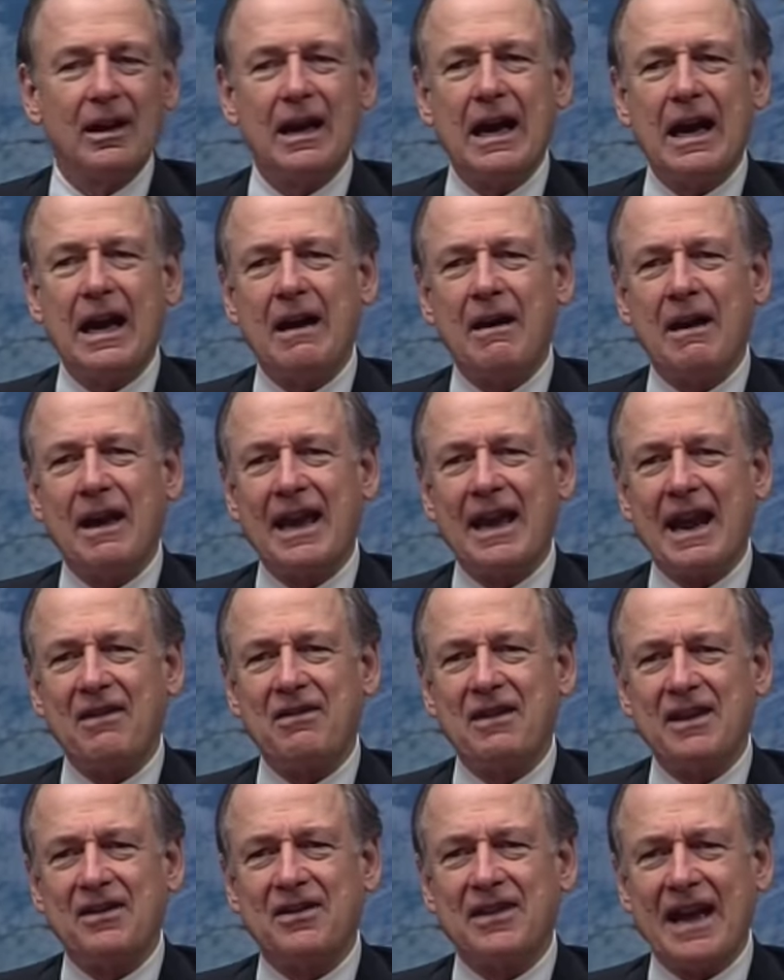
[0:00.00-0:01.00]
Uh, and I
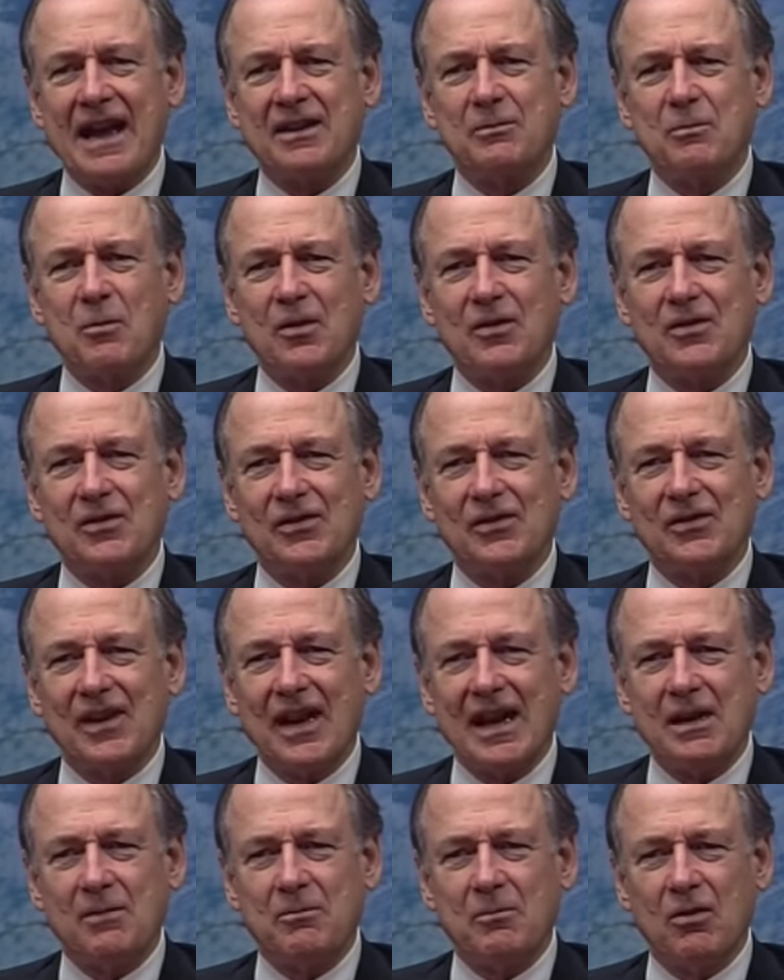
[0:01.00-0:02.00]
think that's more
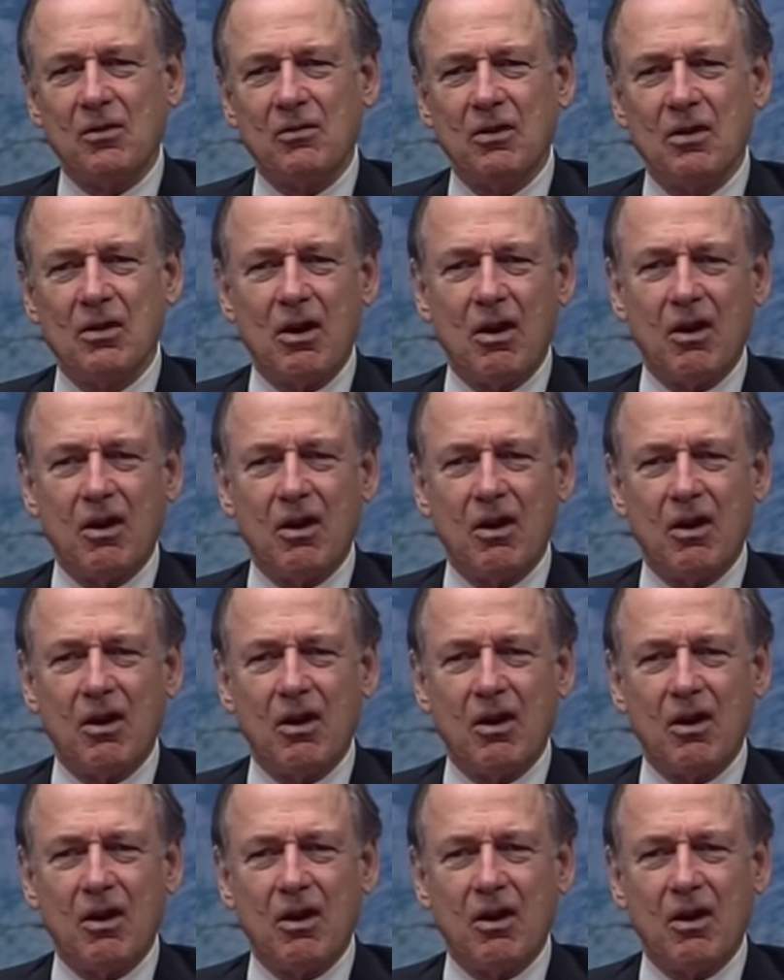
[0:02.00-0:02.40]
sustainable